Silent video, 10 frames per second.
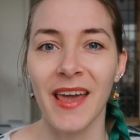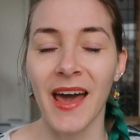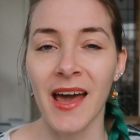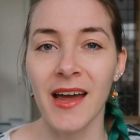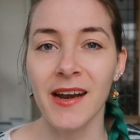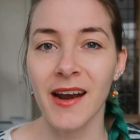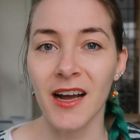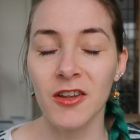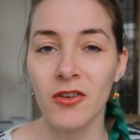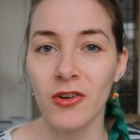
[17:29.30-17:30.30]
and
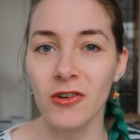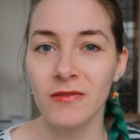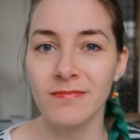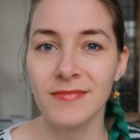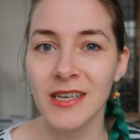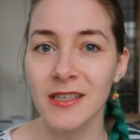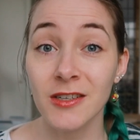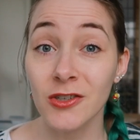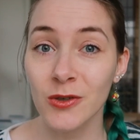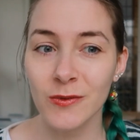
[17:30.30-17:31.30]
I thought it
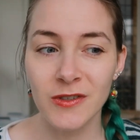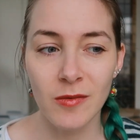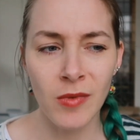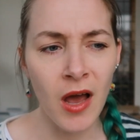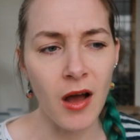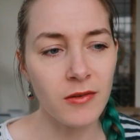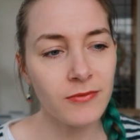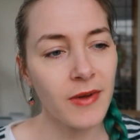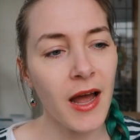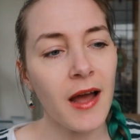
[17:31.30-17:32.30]
deserved some love.
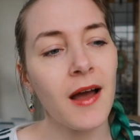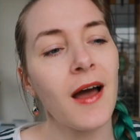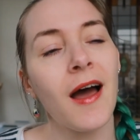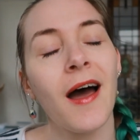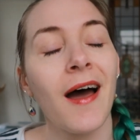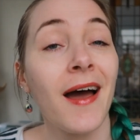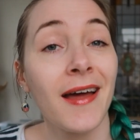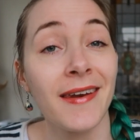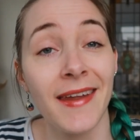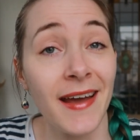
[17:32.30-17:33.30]

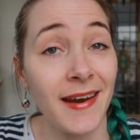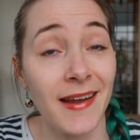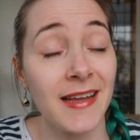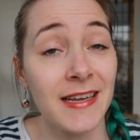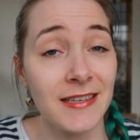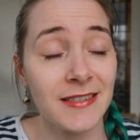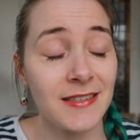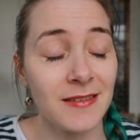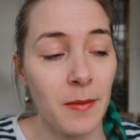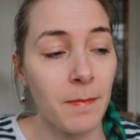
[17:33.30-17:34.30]
And that is,
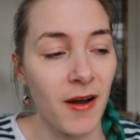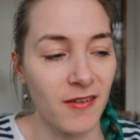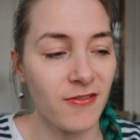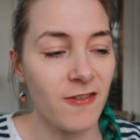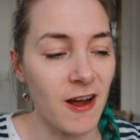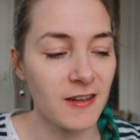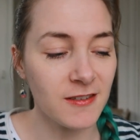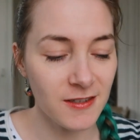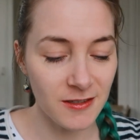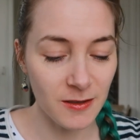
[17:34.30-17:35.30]
my friends,